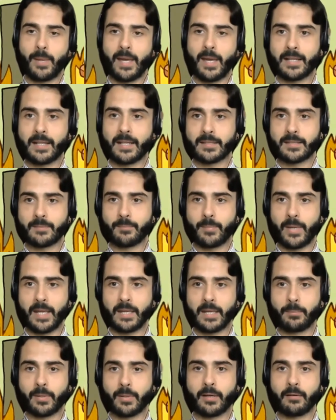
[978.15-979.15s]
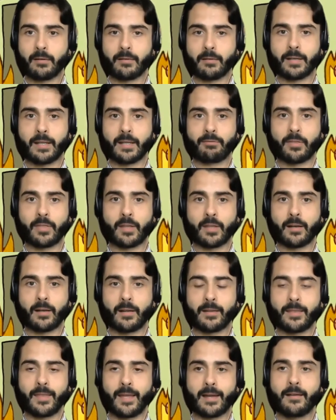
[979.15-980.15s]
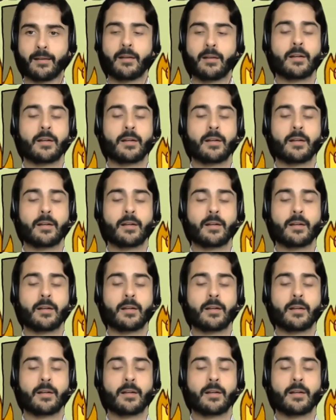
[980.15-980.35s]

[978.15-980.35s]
pens and paper and everything like that.